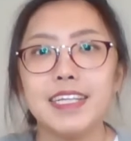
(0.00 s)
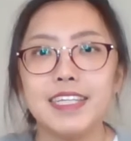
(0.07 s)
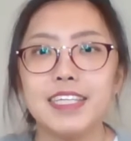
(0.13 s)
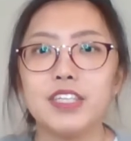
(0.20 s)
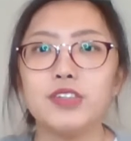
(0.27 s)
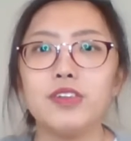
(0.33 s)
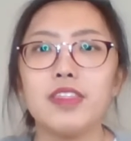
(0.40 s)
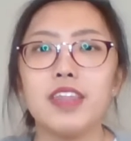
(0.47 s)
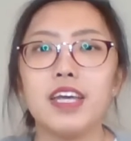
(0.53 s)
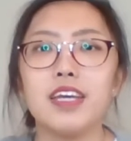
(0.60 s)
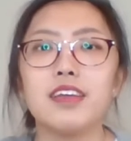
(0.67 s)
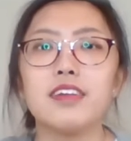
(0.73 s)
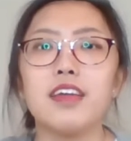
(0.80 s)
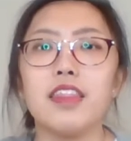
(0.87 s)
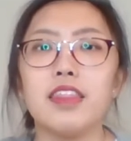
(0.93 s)
Did you
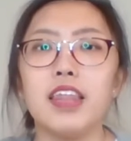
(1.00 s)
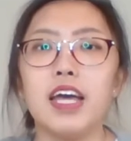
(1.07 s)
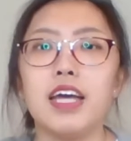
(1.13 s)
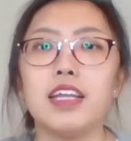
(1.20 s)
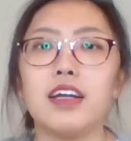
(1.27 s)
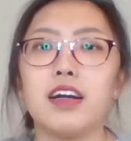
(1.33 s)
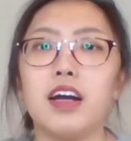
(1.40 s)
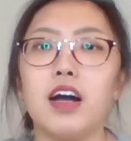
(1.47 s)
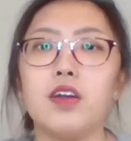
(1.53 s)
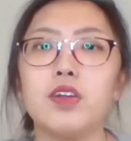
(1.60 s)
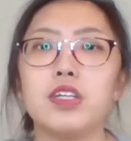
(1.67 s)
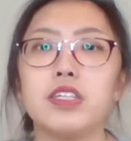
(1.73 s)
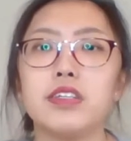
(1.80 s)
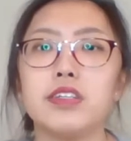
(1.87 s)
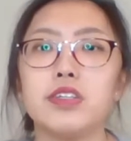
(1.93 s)
think that the
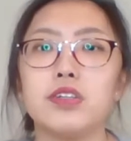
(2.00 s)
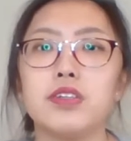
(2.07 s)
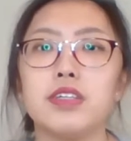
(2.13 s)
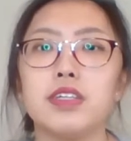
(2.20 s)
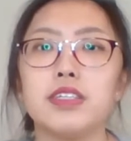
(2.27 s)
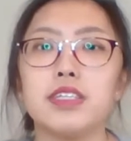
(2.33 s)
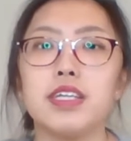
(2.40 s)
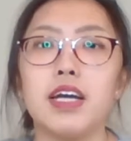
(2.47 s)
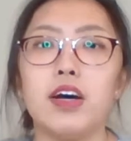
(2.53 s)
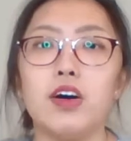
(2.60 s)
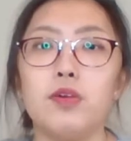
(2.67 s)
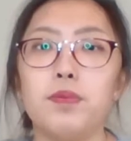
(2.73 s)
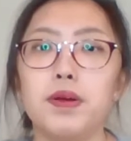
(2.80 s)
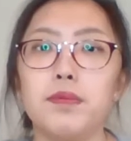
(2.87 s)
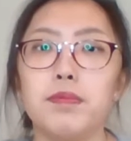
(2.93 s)
college students can
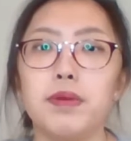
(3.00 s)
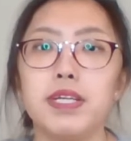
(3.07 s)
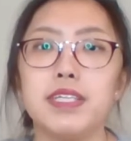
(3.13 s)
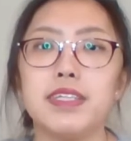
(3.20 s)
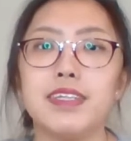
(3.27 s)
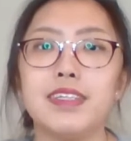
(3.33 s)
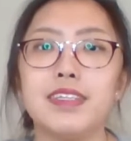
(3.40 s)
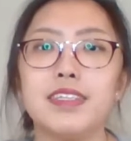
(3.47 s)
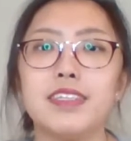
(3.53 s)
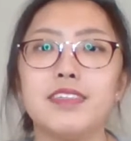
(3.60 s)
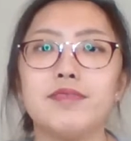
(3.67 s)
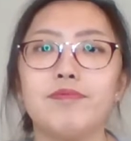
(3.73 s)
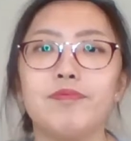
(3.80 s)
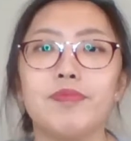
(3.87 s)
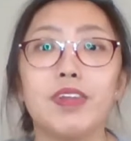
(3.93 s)
open a business?
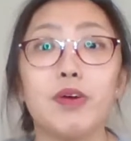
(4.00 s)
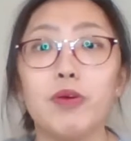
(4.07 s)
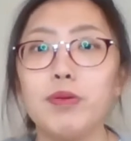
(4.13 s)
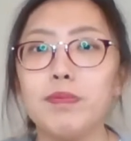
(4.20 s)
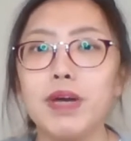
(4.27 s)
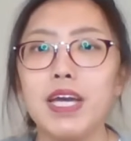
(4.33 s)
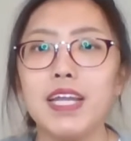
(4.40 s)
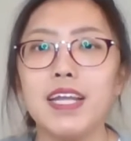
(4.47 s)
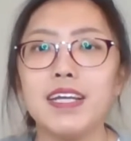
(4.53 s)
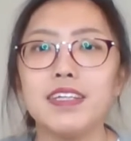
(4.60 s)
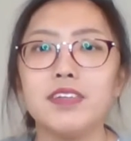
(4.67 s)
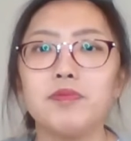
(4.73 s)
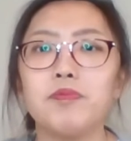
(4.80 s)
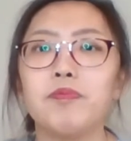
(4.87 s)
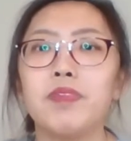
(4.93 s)
We made
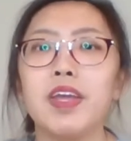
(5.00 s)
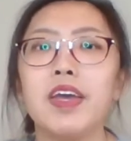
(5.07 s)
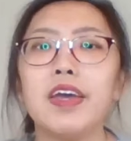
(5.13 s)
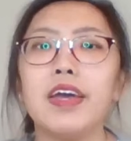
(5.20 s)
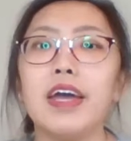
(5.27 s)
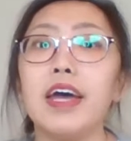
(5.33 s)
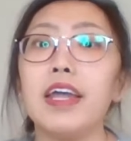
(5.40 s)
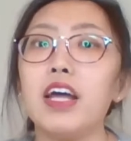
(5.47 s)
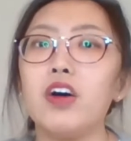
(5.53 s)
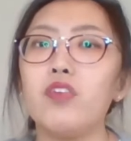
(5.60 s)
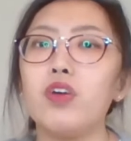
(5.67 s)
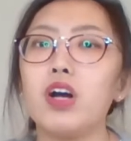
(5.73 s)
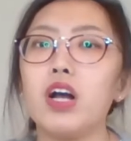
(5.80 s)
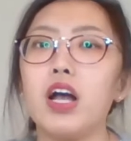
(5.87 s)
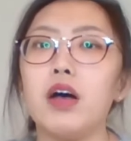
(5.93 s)
it, and
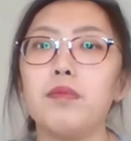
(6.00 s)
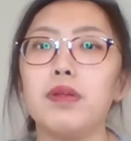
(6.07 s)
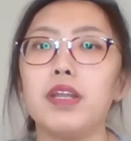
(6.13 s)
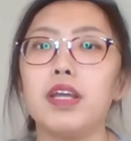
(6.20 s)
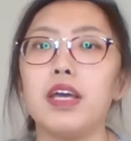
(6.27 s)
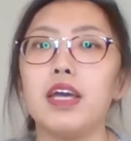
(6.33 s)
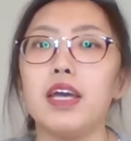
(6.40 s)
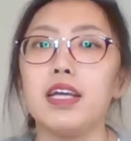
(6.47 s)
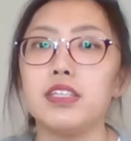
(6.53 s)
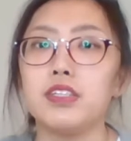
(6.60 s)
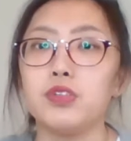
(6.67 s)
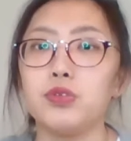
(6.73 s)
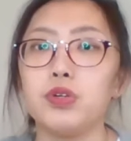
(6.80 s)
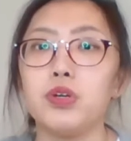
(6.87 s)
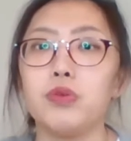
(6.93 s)
our company is
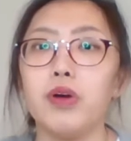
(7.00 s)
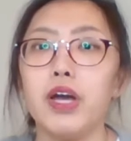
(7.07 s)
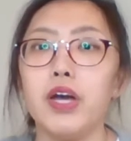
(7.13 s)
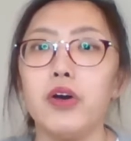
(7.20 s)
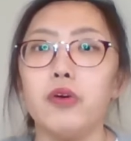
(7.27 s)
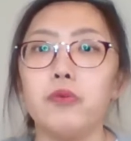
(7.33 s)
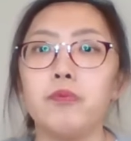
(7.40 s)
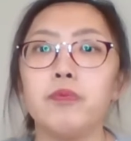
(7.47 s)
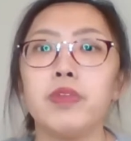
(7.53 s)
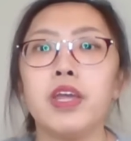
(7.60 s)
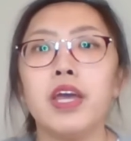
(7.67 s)
doing well.